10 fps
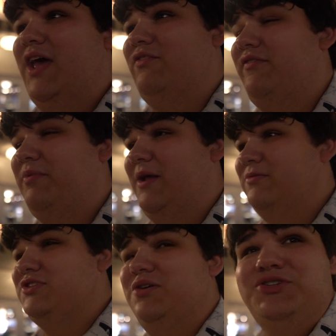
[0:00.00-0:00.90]
We've been
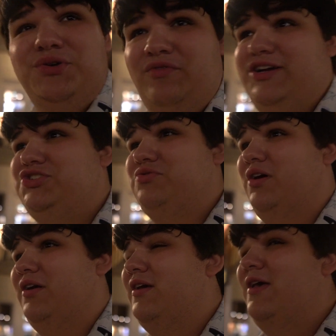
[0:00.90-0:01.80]
able to go to a
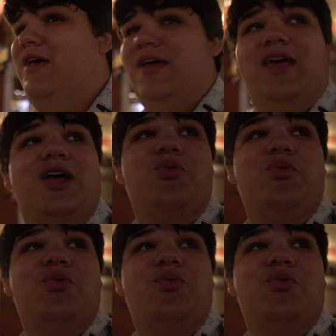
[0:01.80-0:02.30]
restaurant, get a